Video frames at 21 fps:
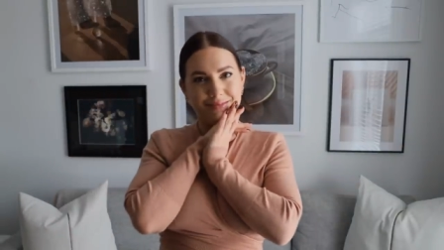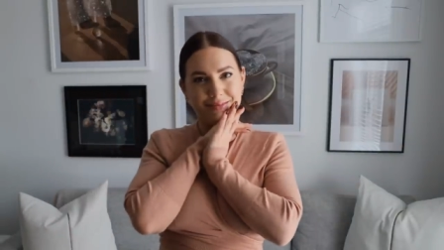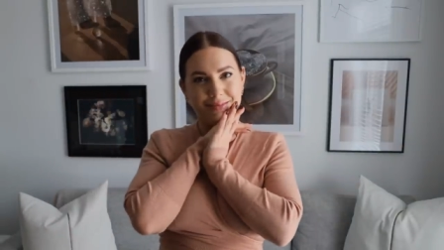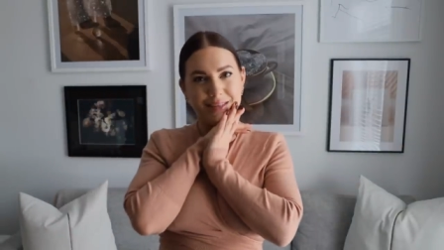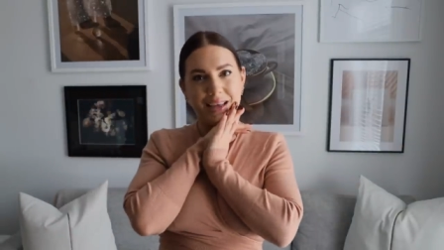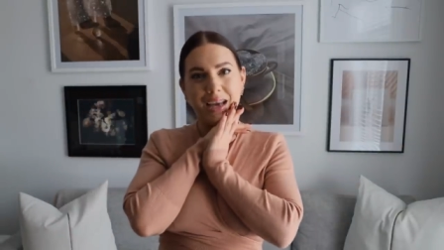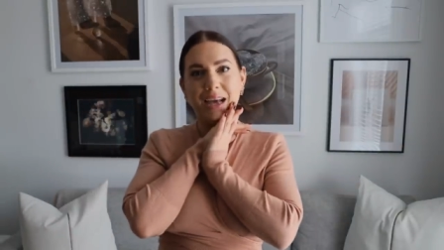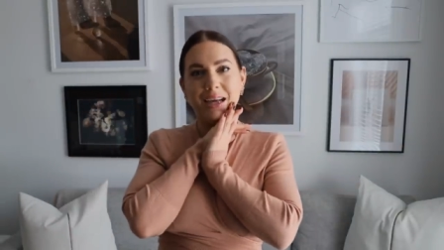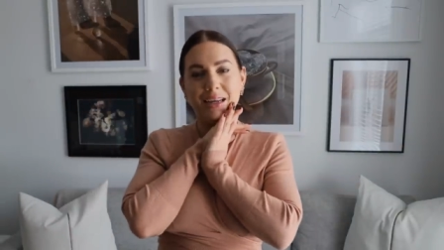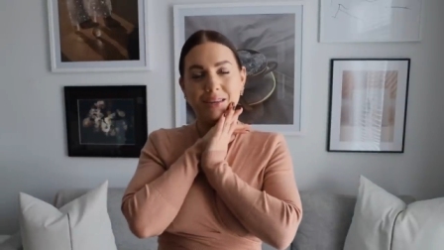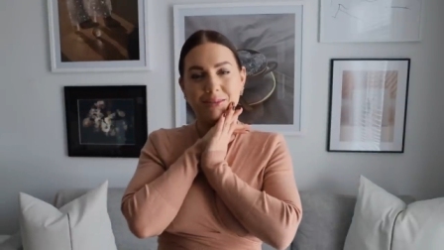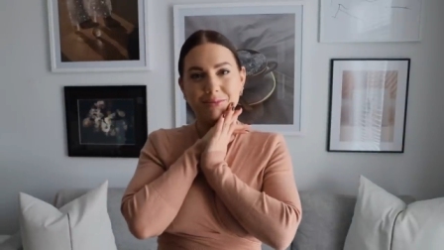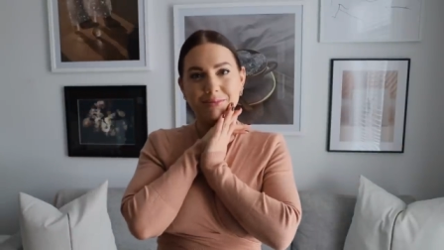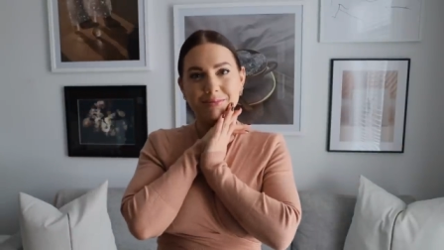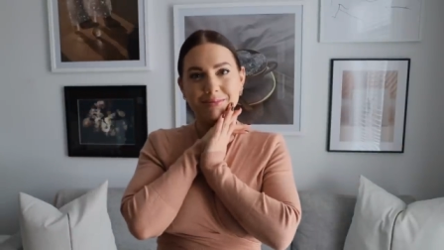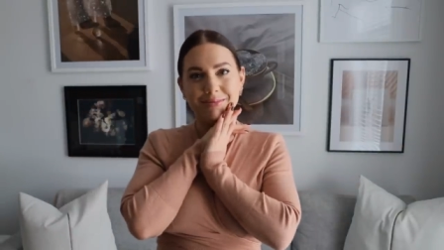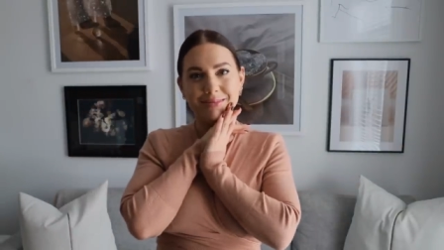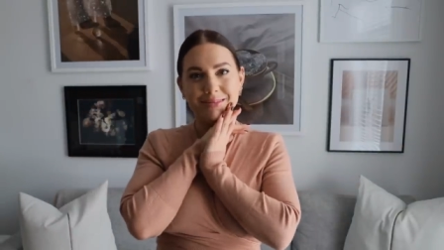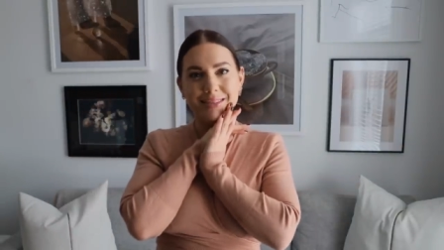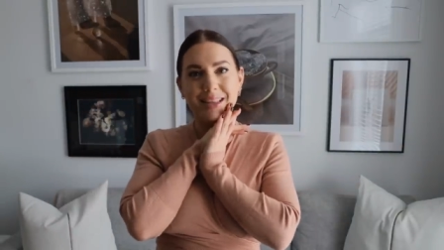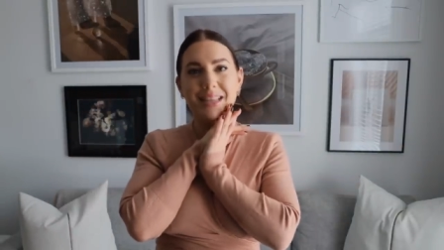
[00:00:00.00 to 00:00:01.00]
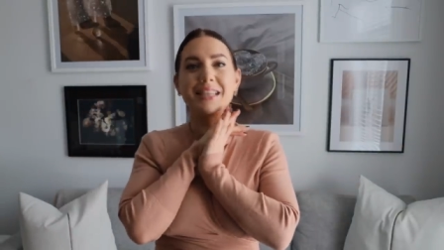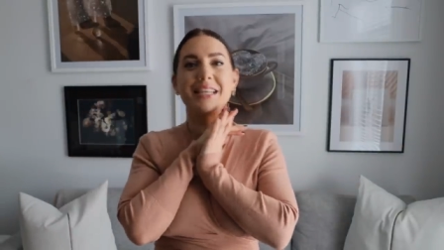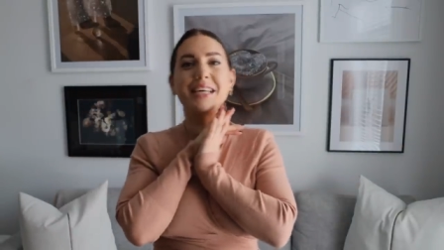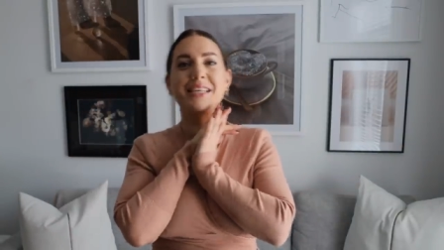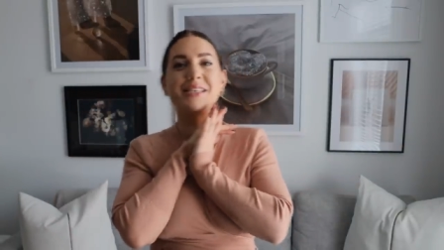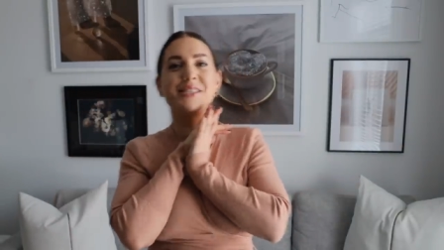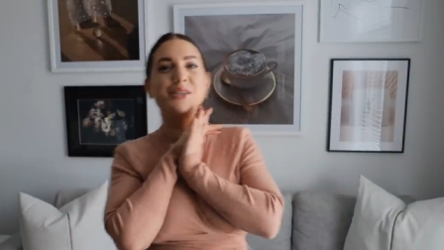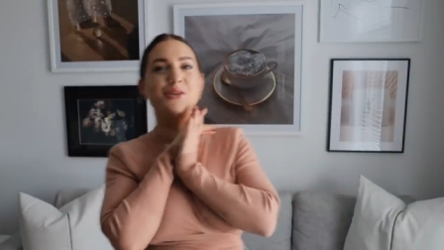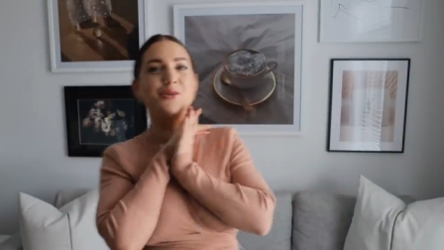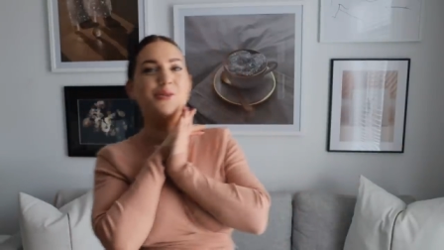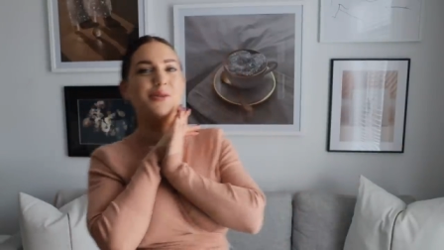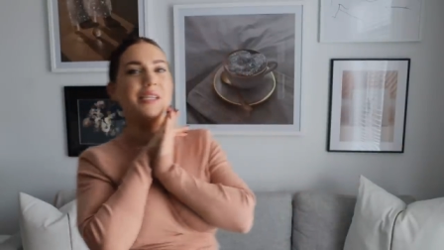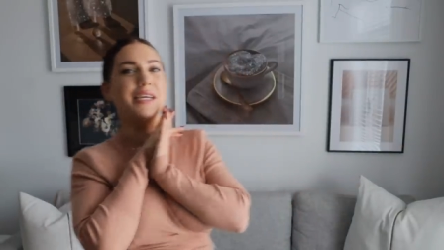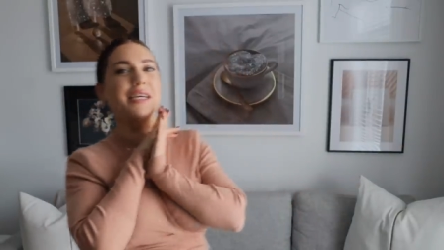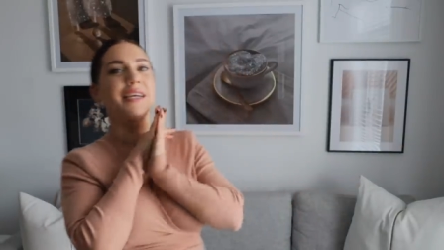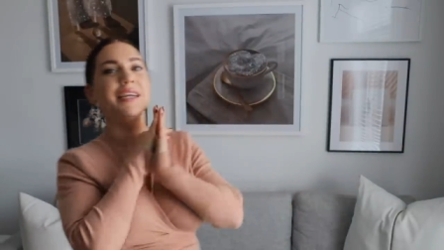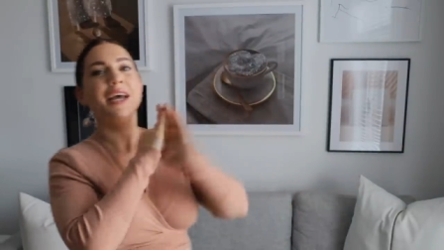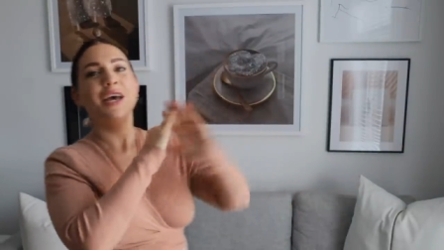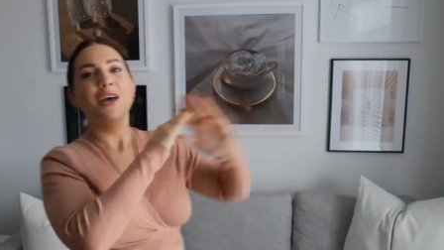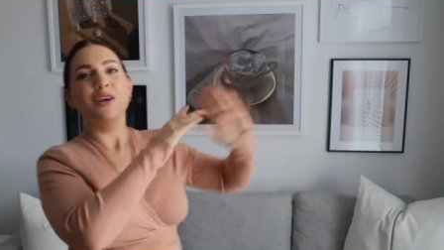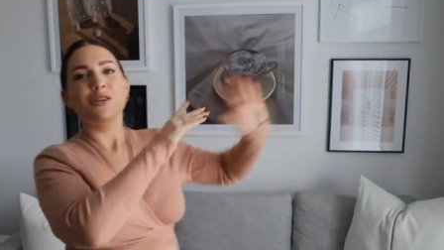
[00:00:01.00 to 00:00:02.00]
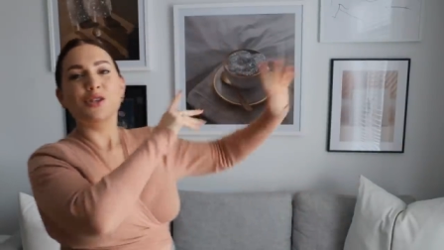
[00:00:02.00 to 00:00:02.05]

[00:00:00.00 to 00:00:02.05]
yeah, let's use it.